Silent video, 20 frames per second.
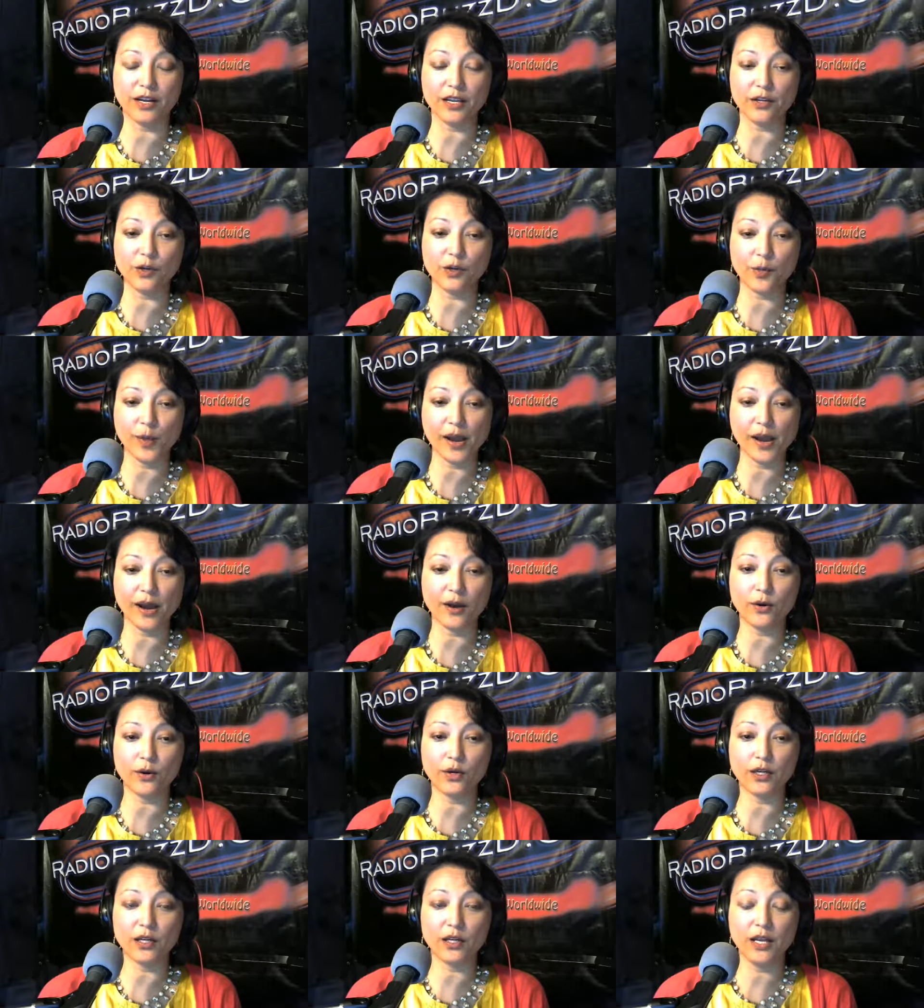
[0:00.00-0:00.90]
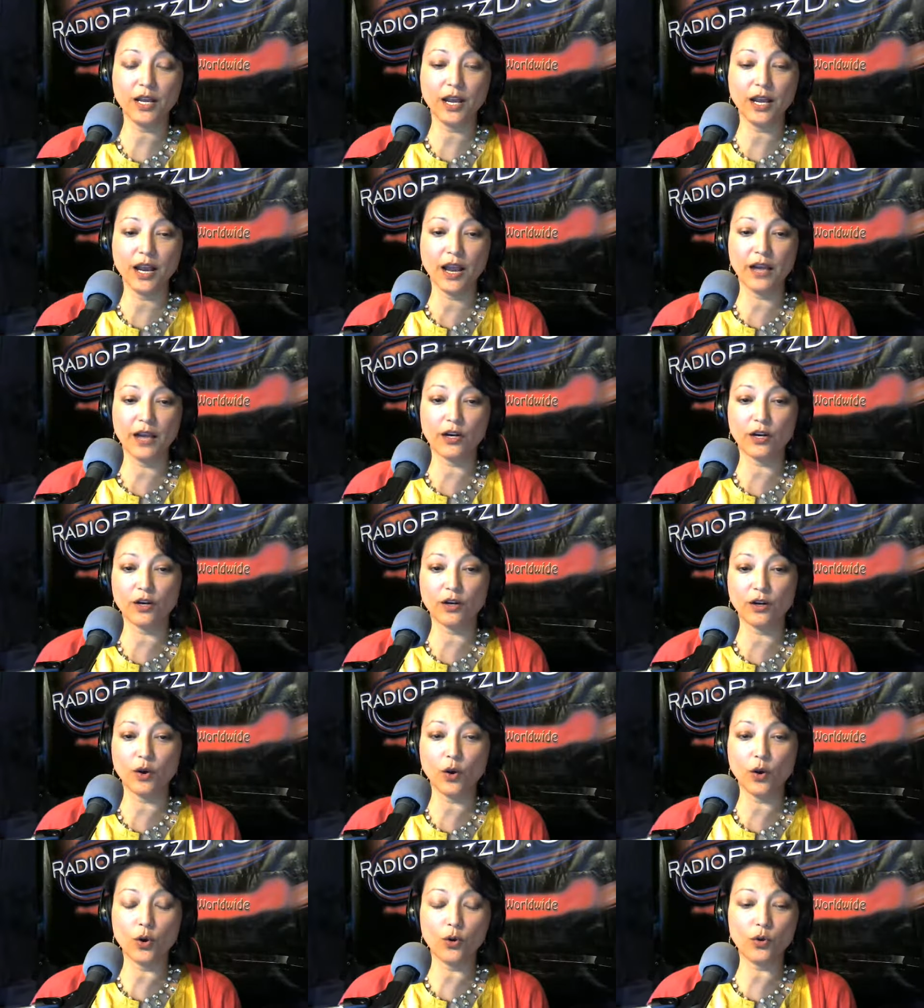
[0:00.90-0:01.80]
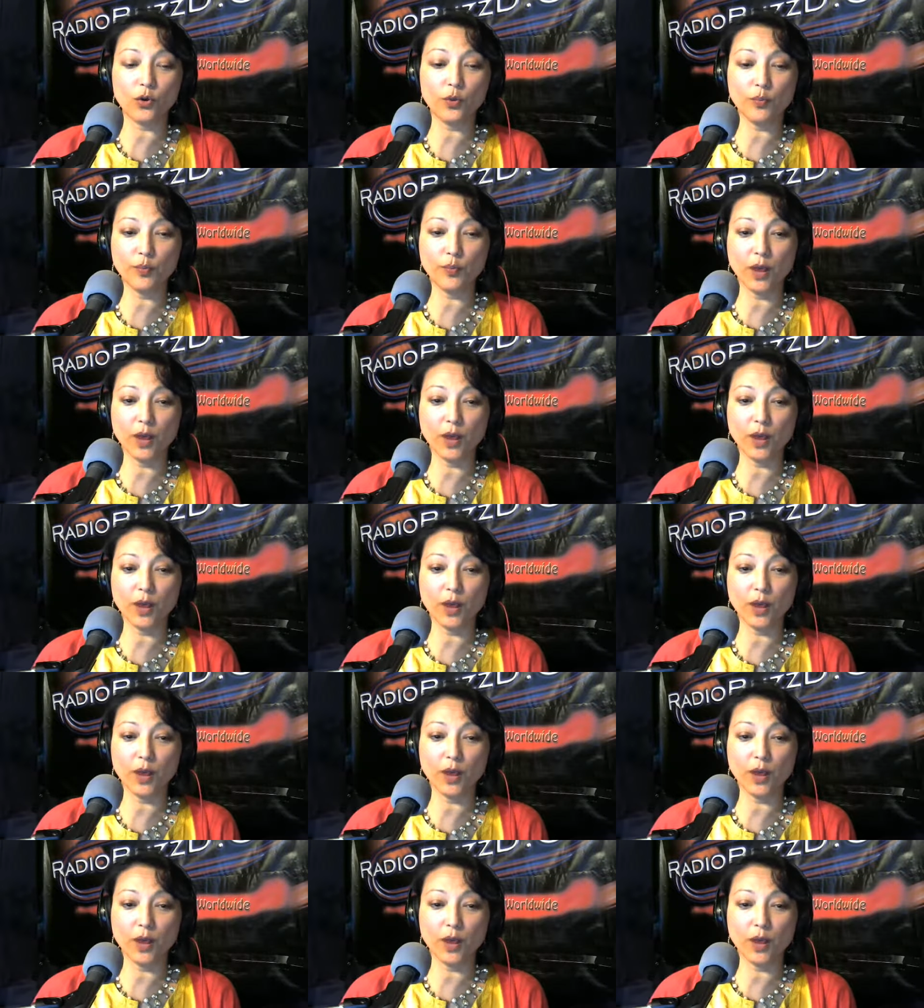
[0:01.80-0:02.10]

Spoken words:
inner power and our own